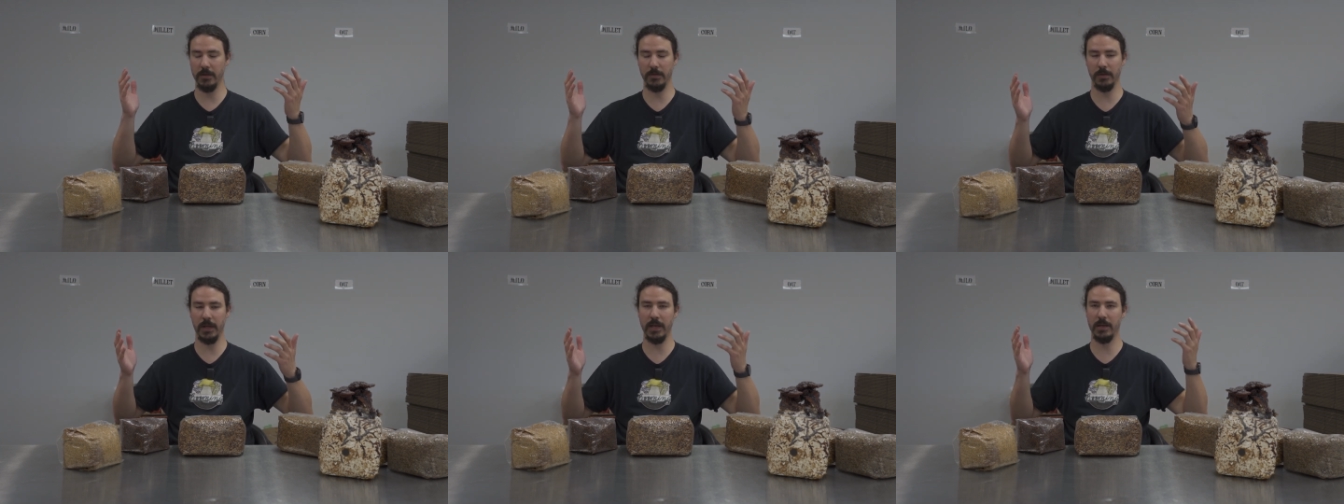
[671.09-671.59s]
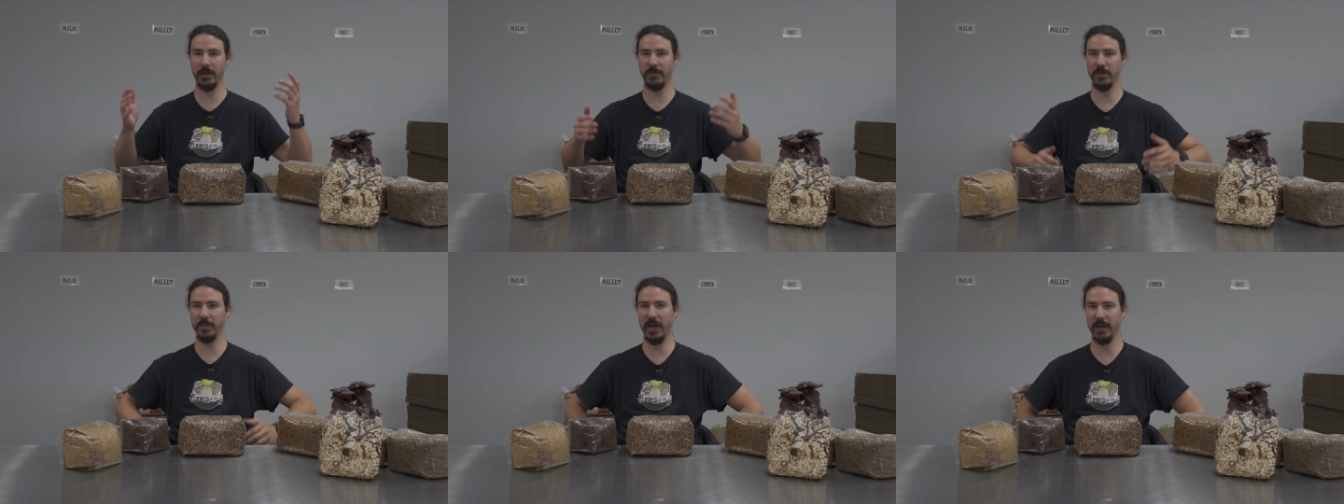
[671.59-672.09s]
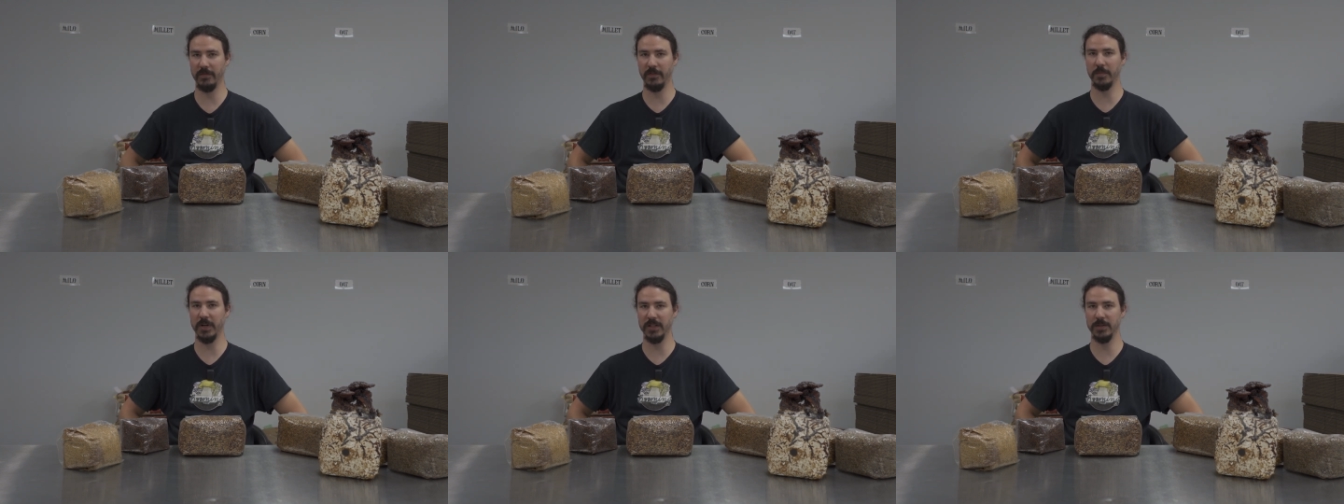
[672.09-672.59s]
You'll like it if you buy it
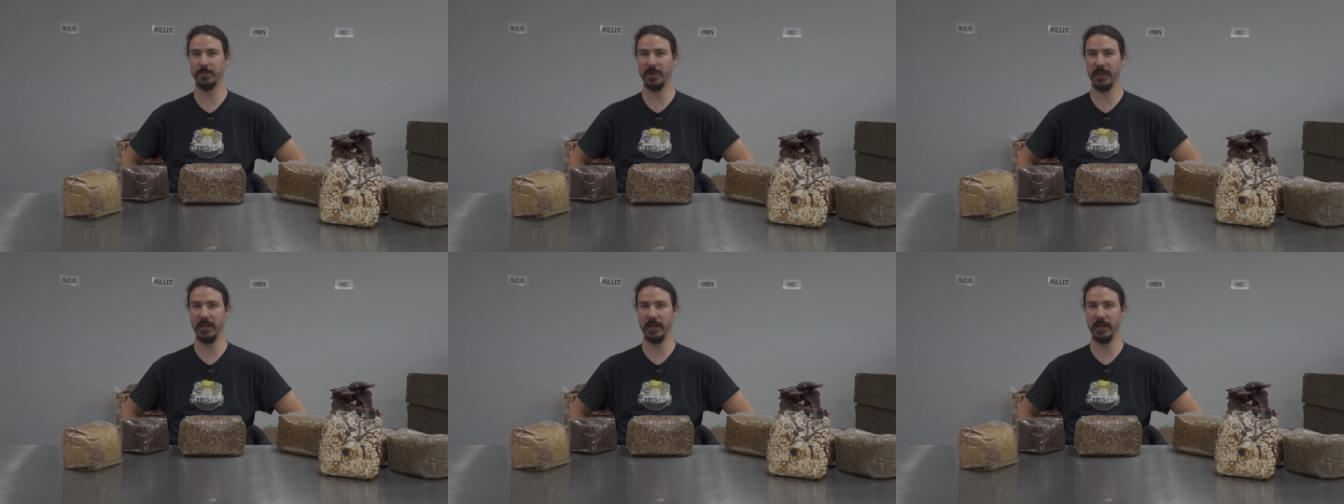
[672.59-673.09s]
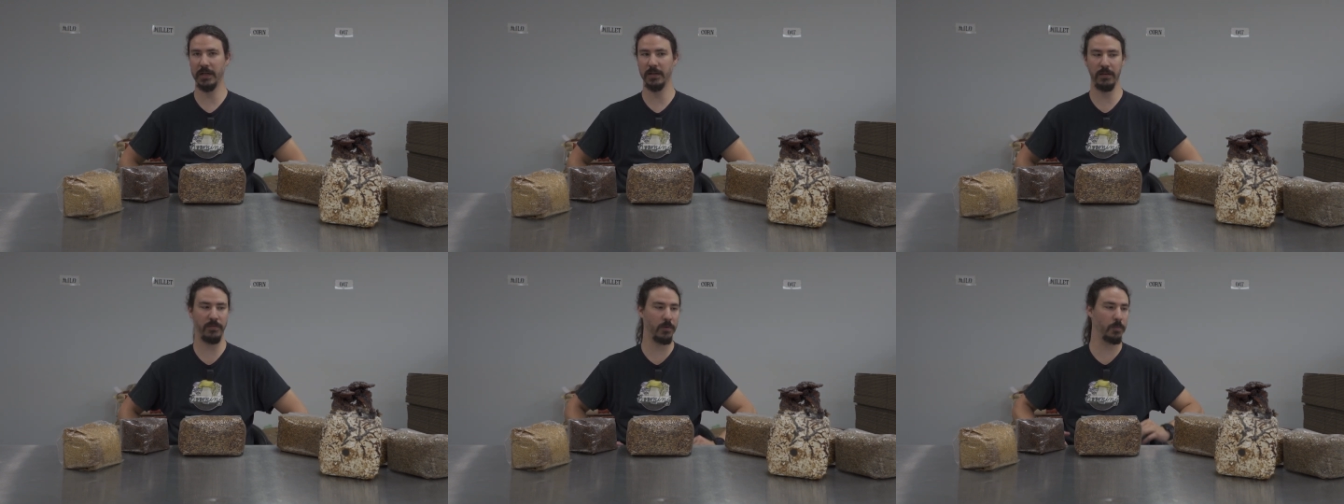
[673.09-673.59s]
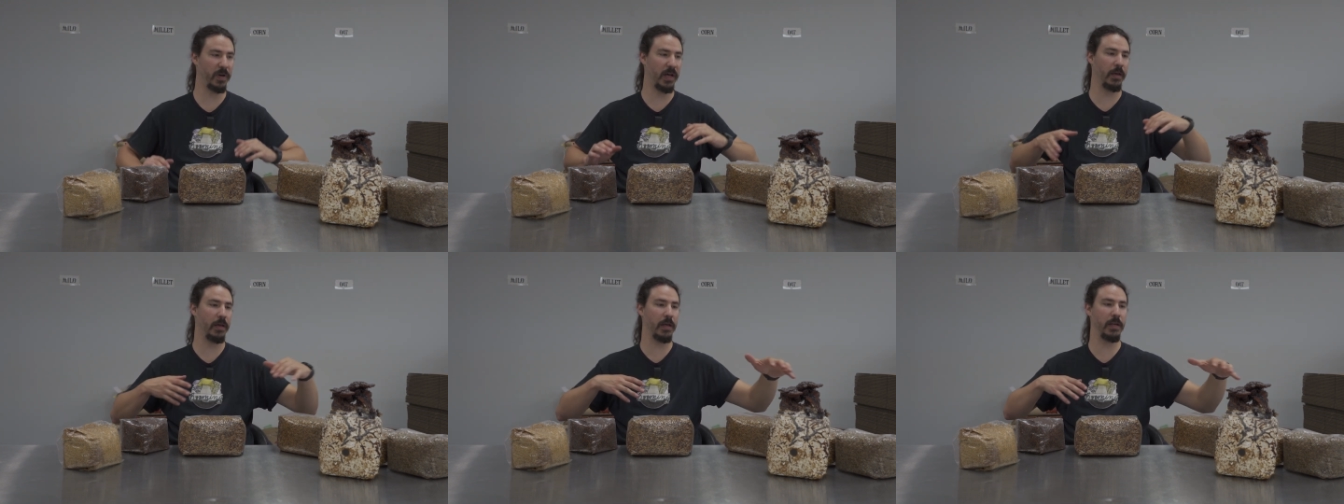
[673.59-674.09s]
from us, but uh, if you
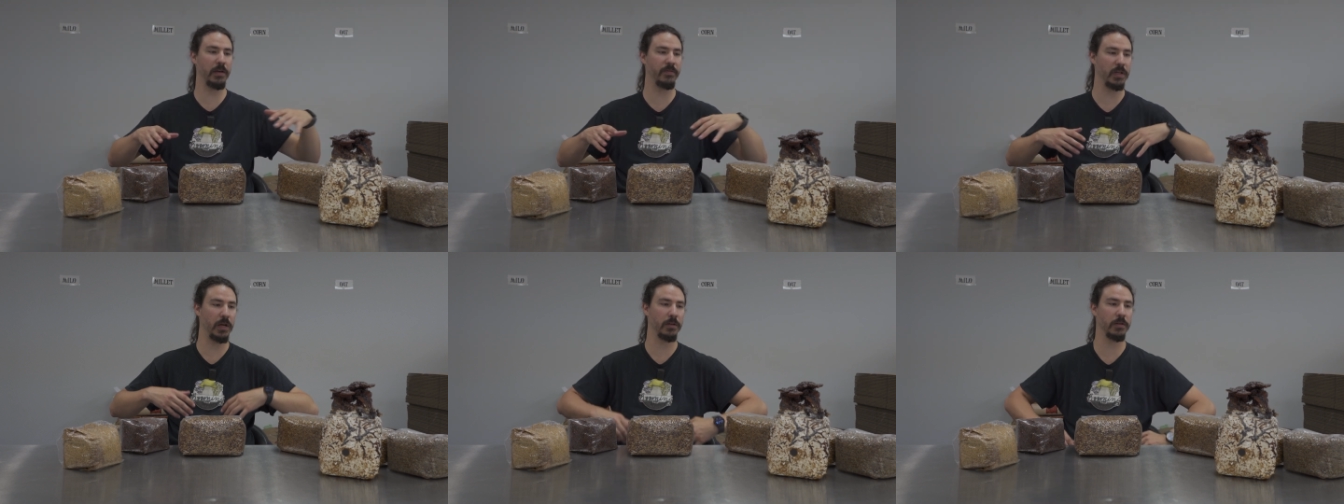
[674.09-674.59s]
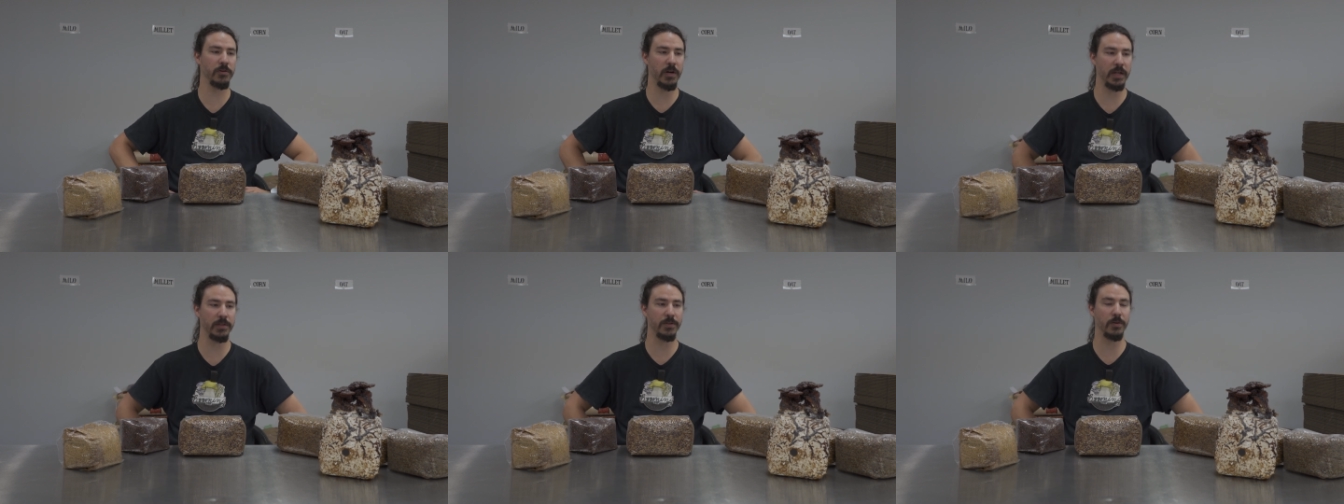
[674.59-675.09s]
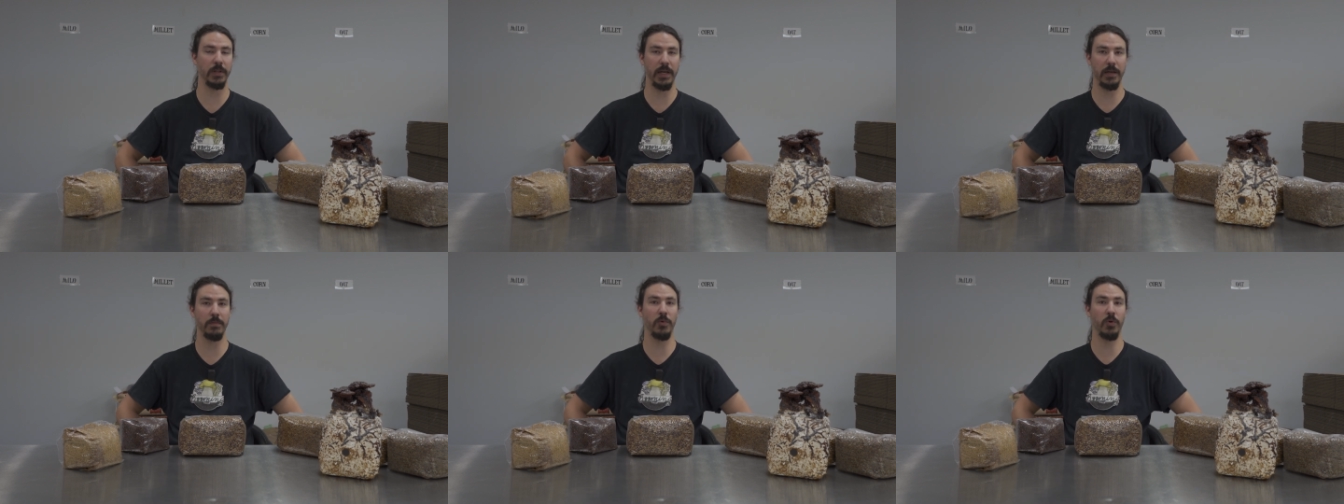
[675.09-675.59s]
buy any of the other grains, you'll
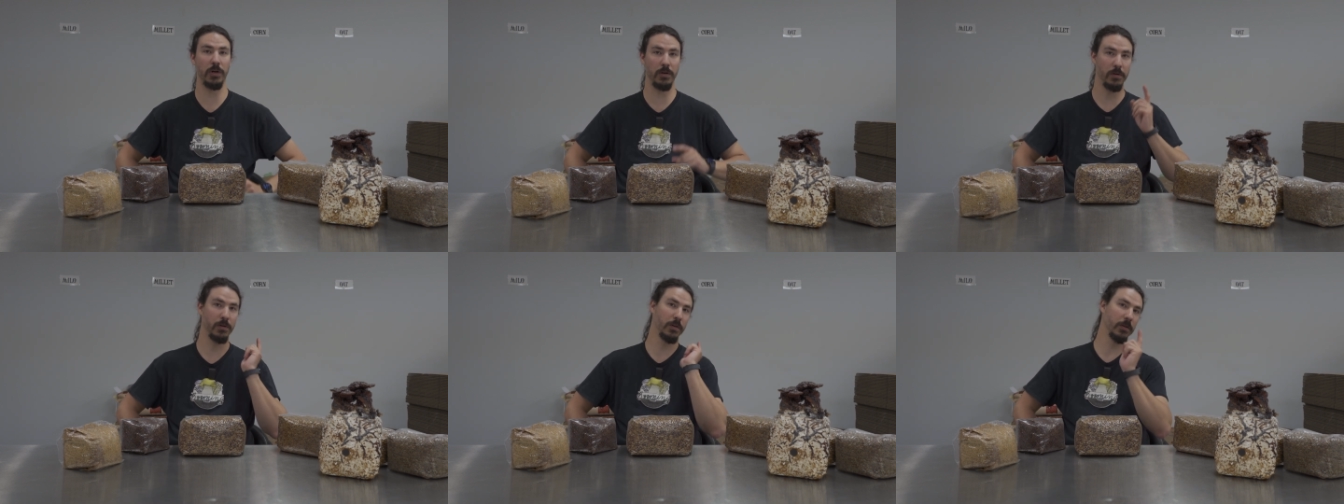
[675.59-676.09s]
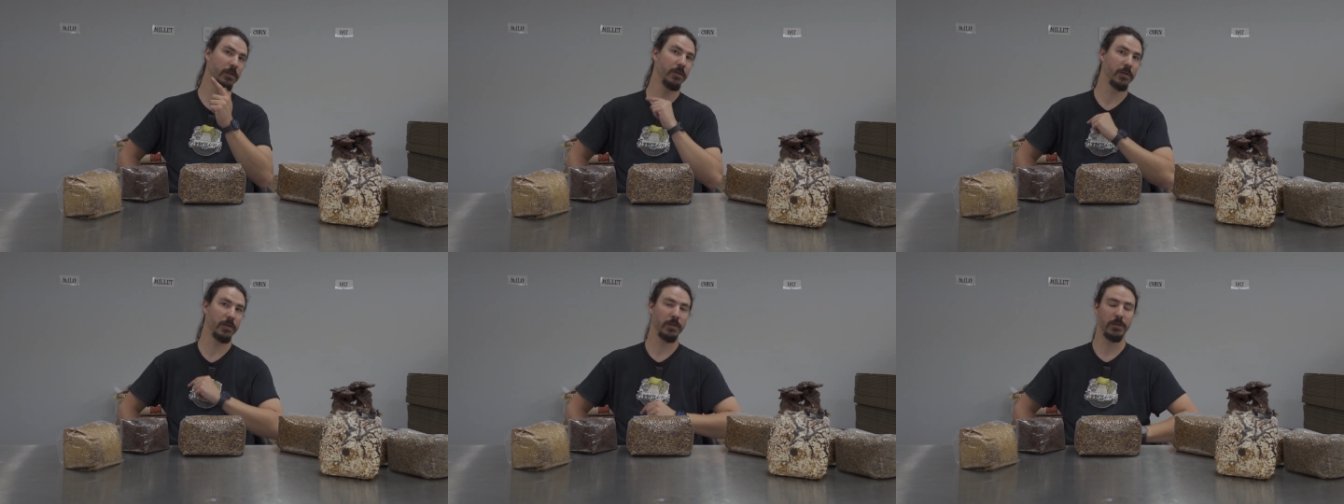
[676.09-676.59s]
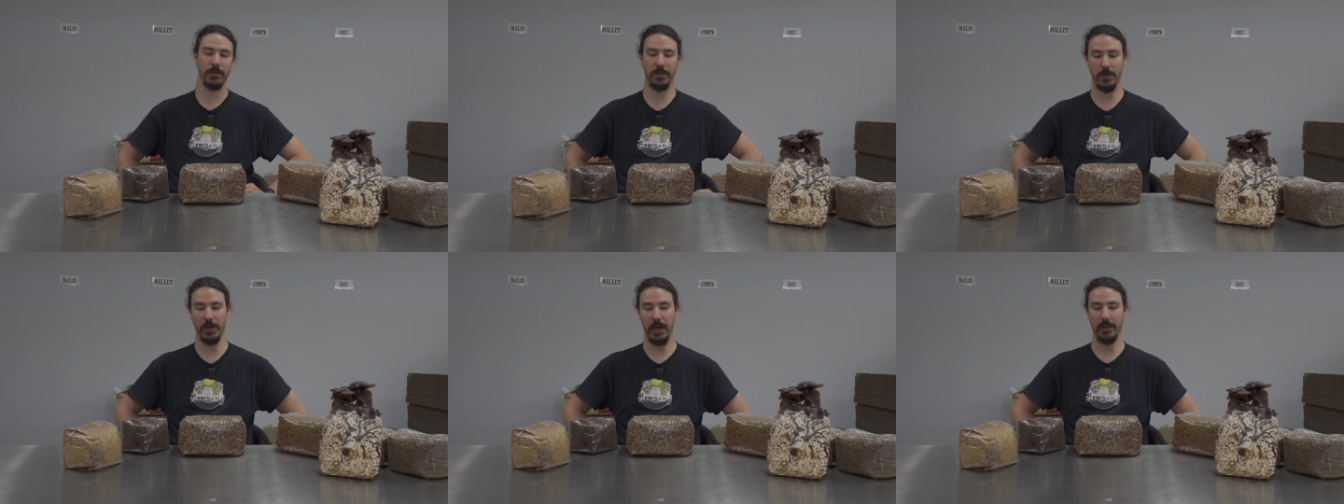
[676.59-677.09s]
like it more.
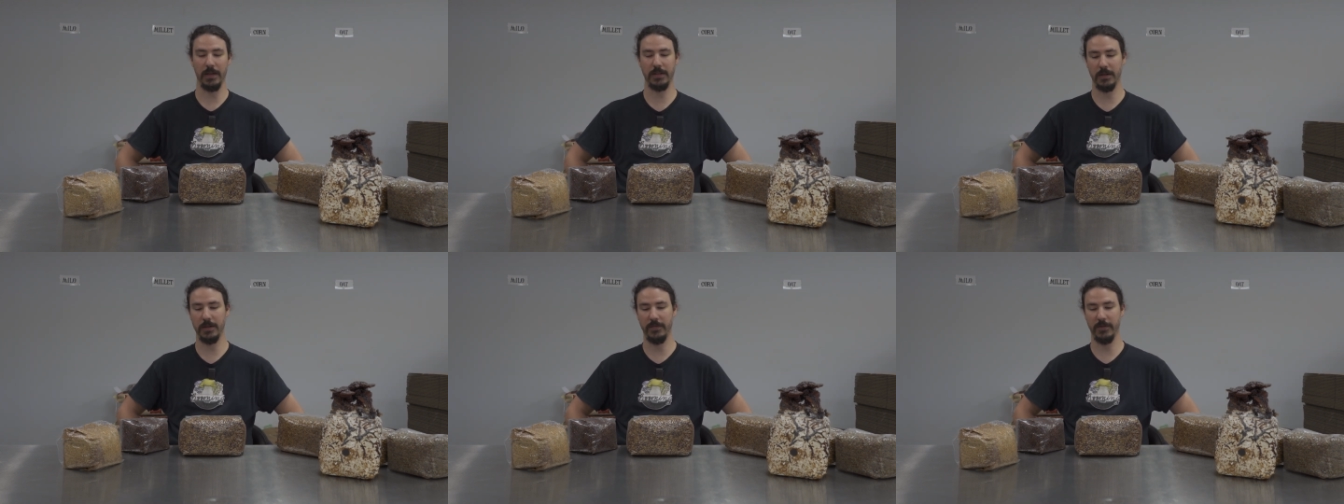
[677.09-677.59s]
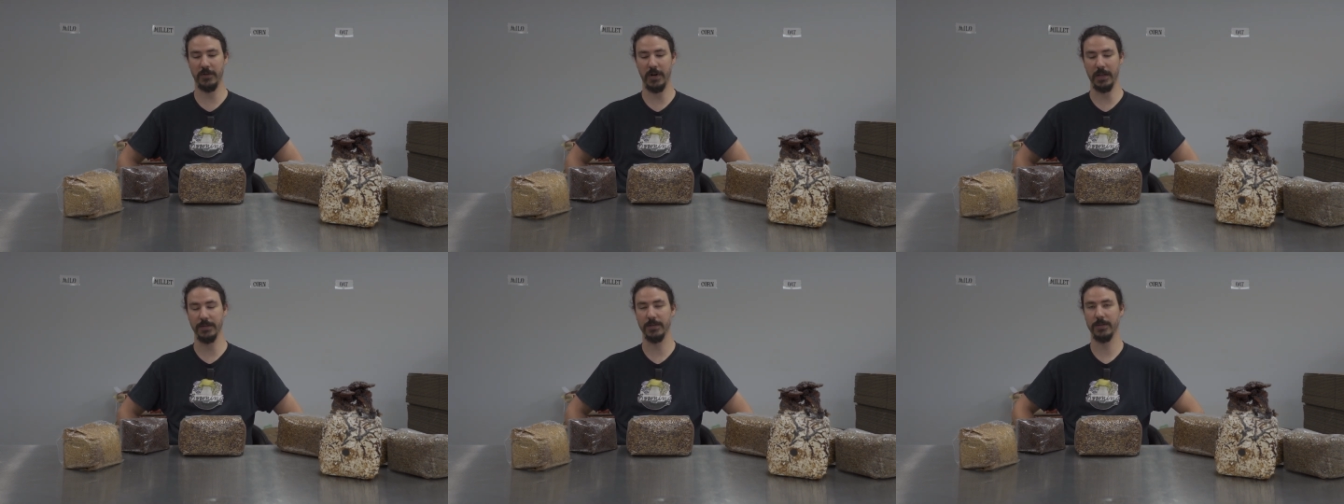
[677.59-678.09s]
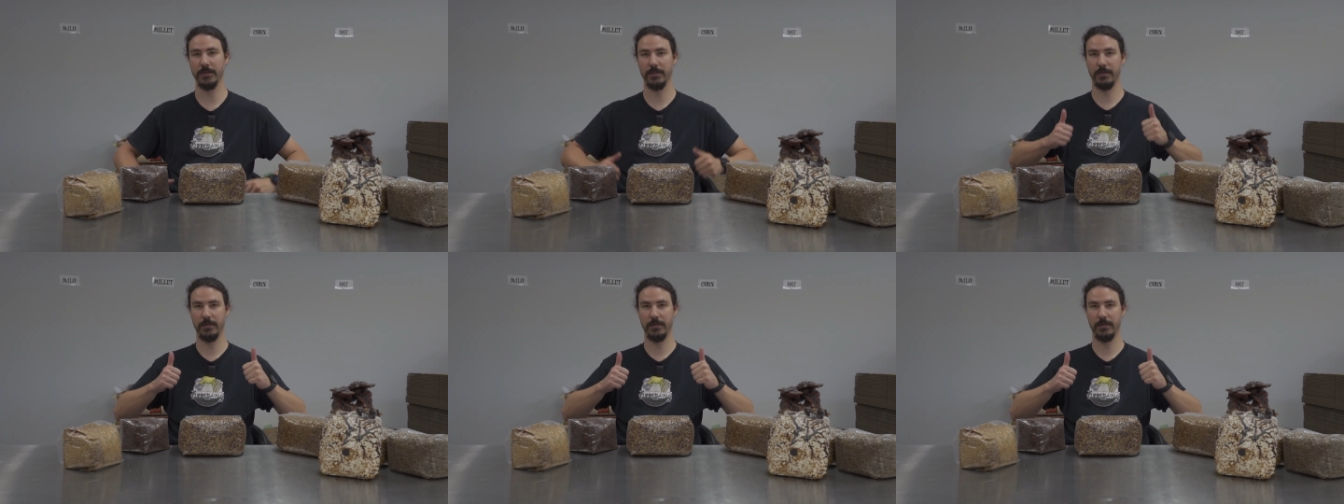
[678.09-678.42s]
So yeah, that's our different grains.